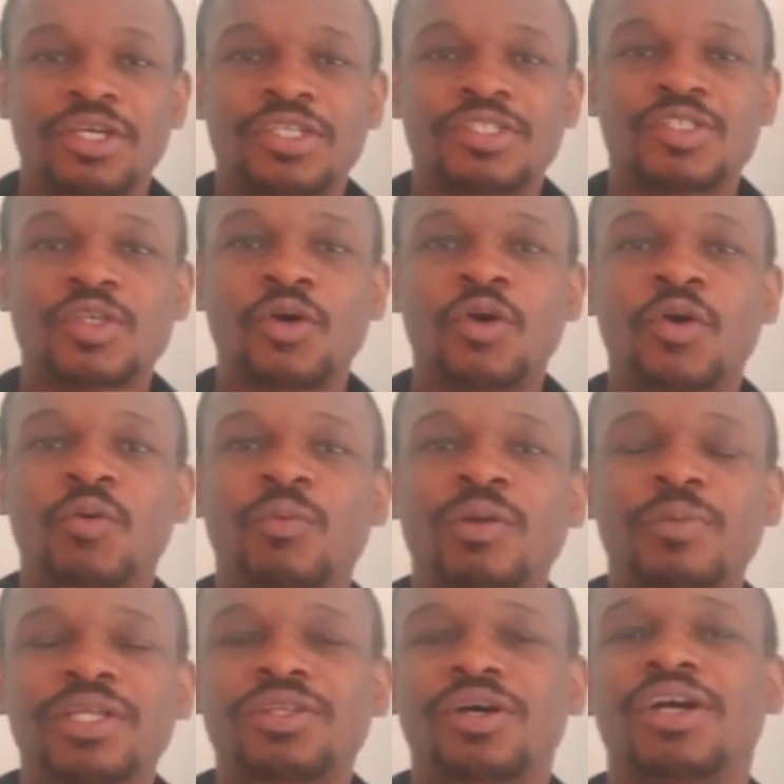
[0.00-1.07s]
So
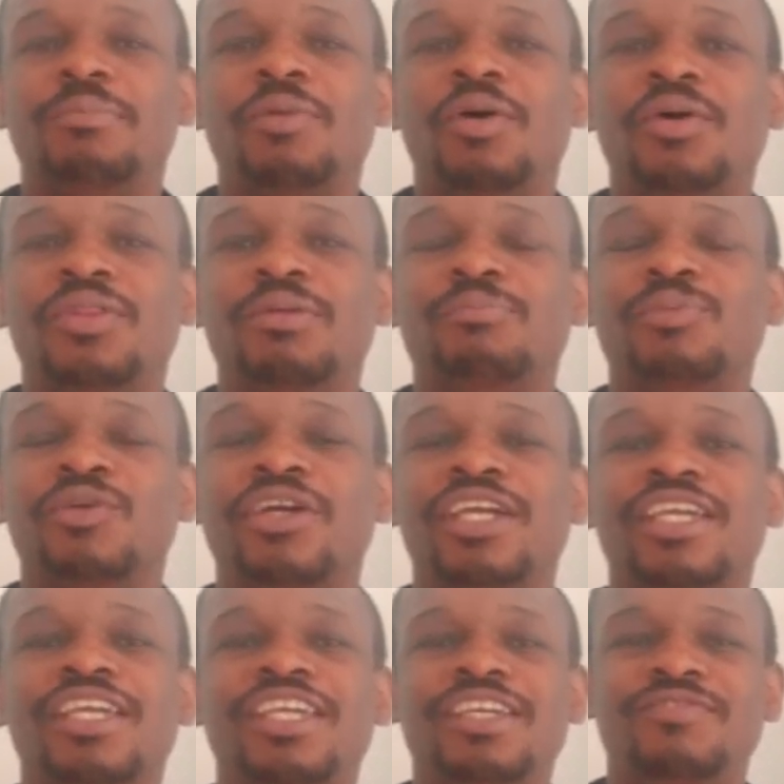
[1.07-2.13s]
when we talk about the
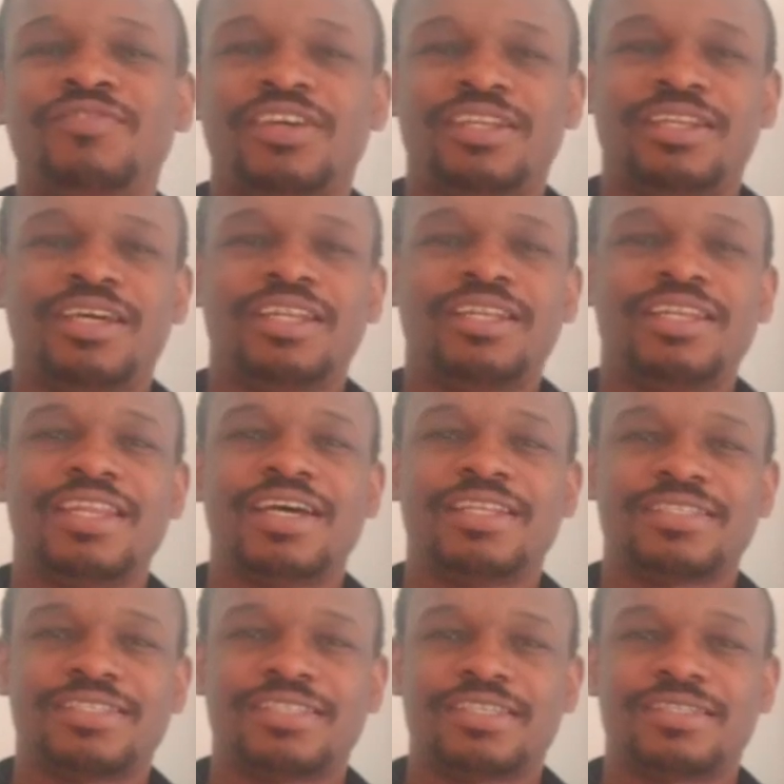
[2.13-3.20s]
break-even
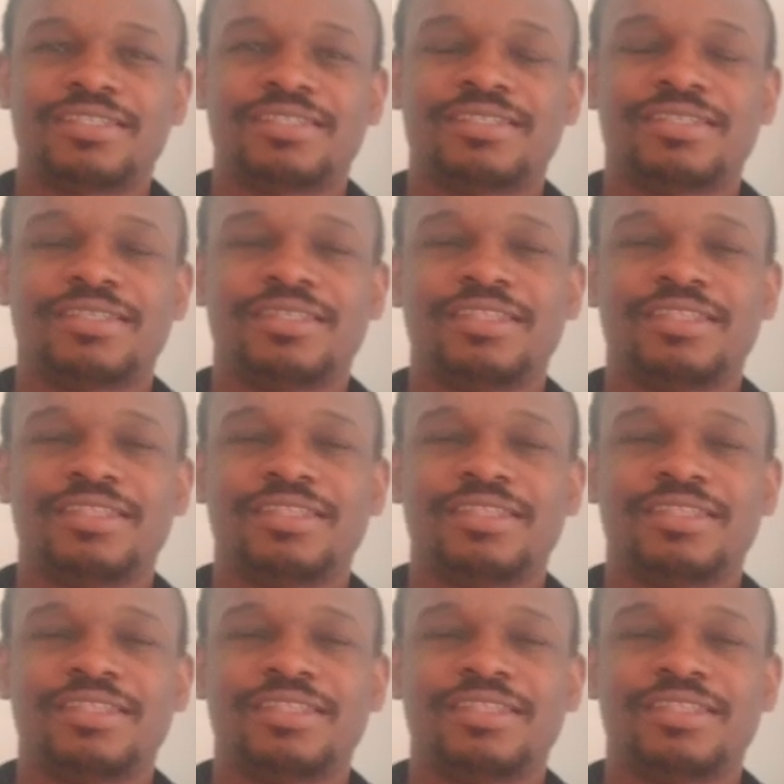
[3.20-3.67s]
analysis,